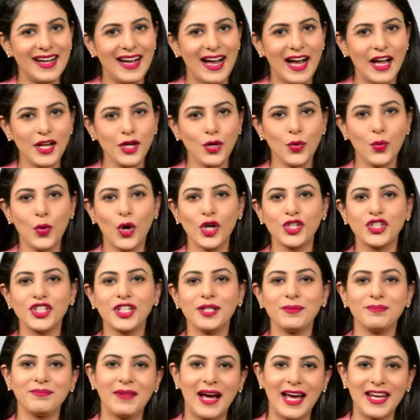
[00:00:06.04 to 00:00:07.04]
Hi, you're
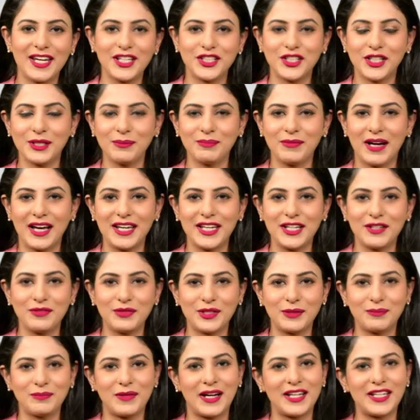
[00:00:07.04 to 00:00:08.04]
watching Managing Money
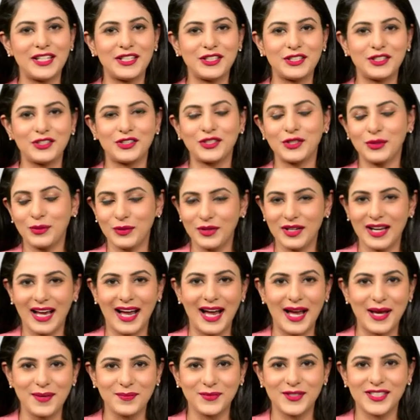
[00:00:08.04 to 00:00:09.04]
with Moneycontrol.
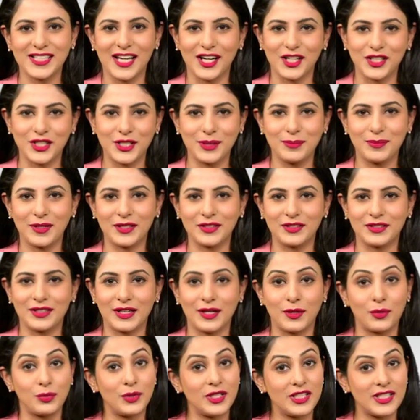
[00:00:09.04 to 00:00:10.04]
I'm Sakshi
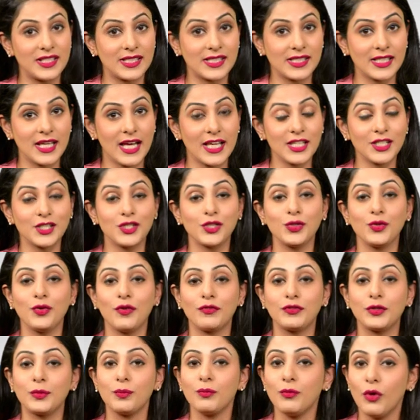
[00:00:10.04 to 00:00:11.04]
Batra. We discussed two
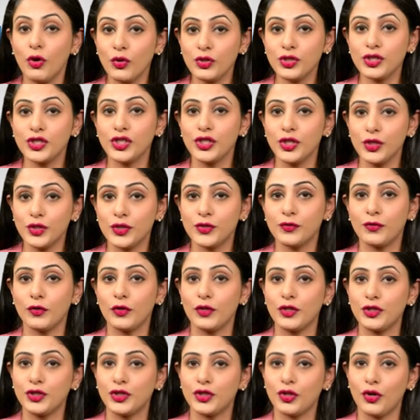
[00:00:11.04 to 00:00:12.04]
of the most
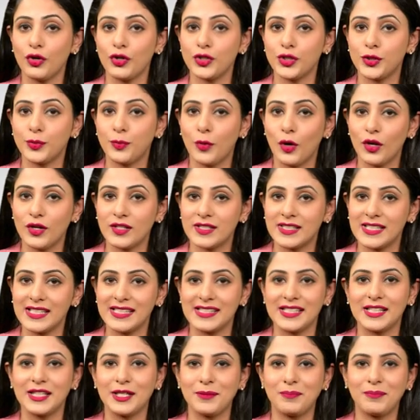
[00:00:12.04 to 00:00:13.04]
useful insurance
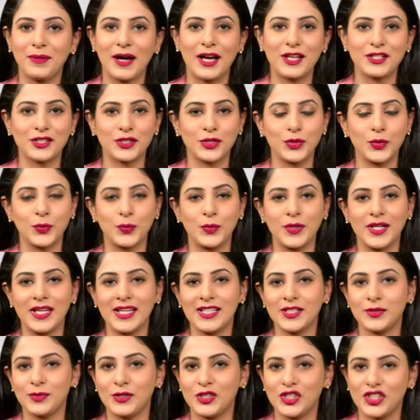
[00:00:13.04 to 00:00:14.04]
policies in the past two
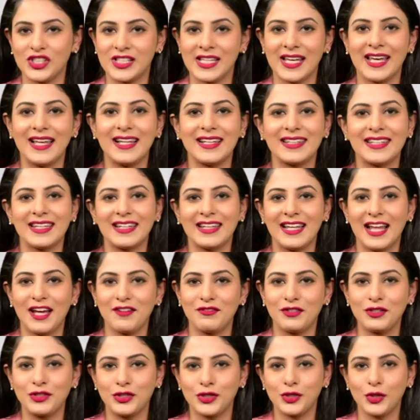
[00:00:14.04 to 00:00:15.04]
weeks, which is health and
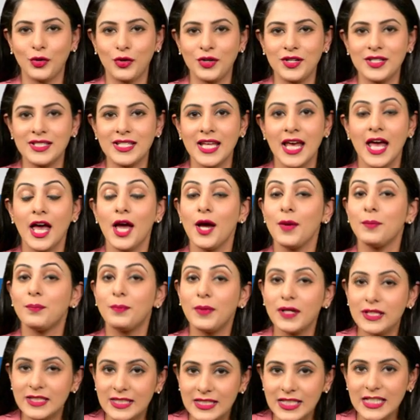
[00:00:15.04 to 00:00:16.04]
life insurance.
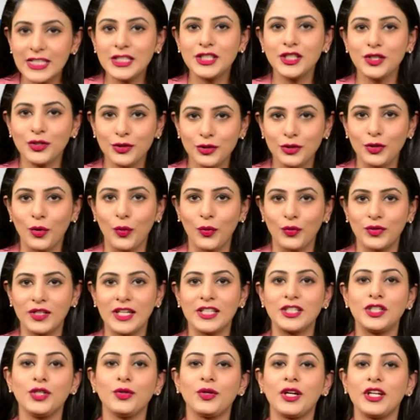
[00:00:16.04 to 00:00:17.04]
But did you know
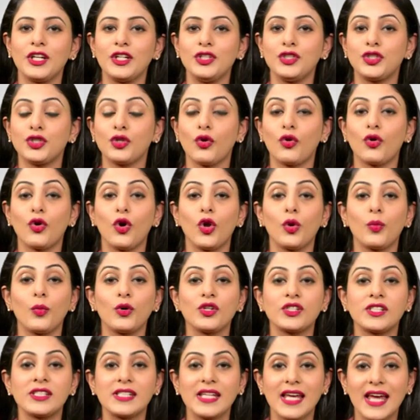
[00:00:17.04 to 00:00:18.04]
that you can insure
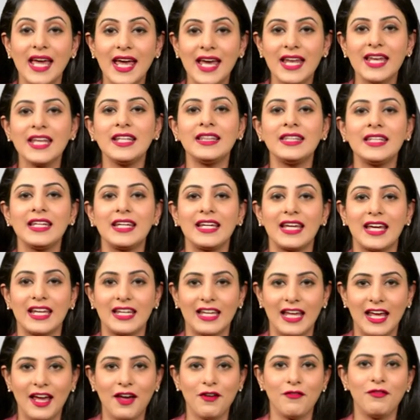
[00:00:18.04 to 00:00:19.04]
almost anything
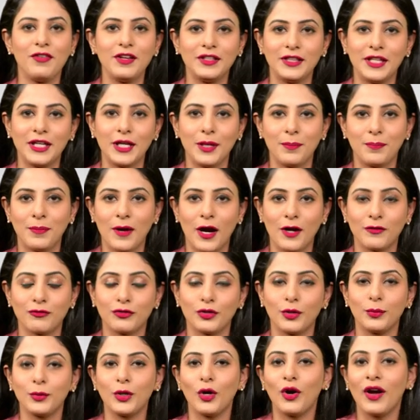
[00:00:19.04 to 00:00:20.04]
and everything apart
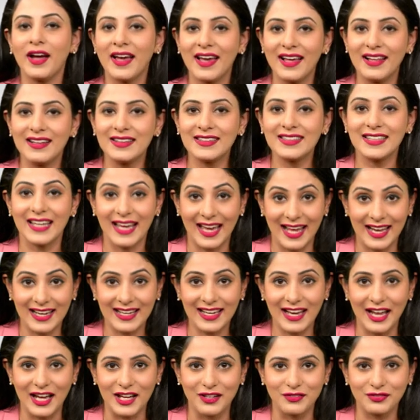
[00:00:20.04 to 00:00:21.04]
from your health
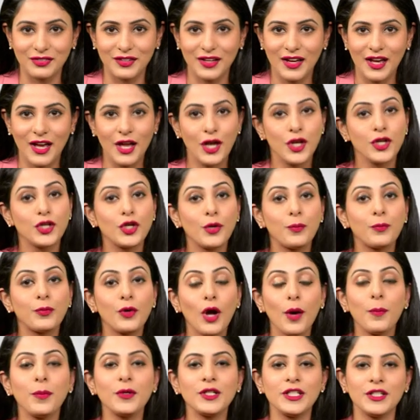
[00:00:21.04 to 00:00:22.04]
and life? Your
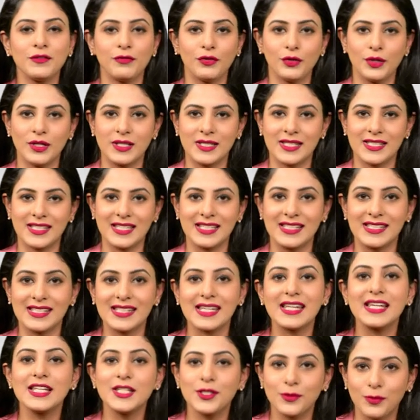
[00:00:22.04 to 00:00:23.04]
property, for
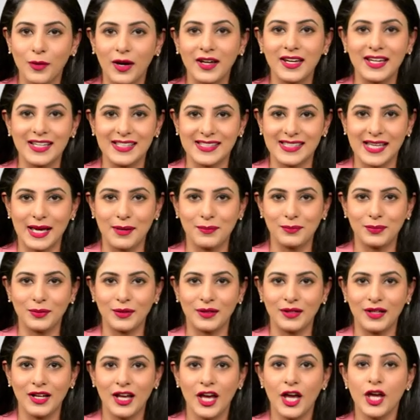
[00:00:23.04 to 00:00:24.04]
instance, is one
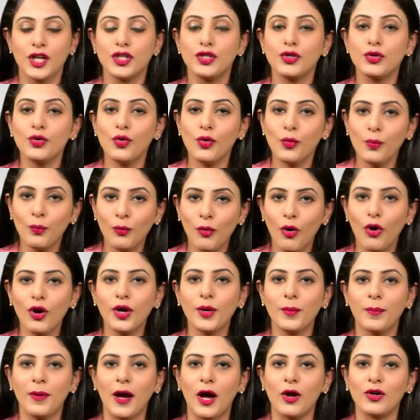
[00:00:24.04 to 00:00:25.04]
example. To know
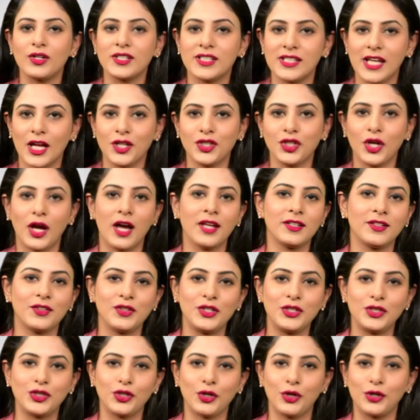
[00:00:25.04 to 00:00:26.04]
more about such other
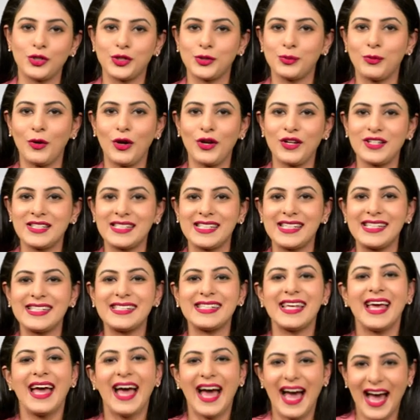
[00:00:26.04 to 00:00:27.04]
insurance
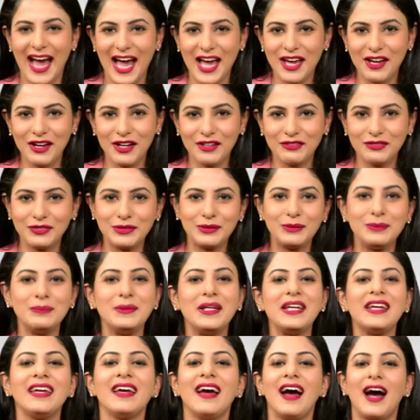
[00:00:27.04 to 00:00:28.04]
policies, I have with
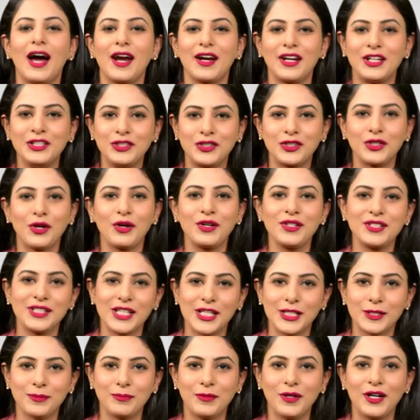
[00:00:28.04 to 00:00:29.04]
me our insurance
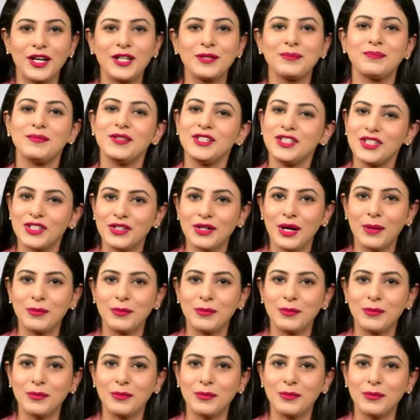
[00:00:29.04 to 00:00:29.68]
expert, Mr.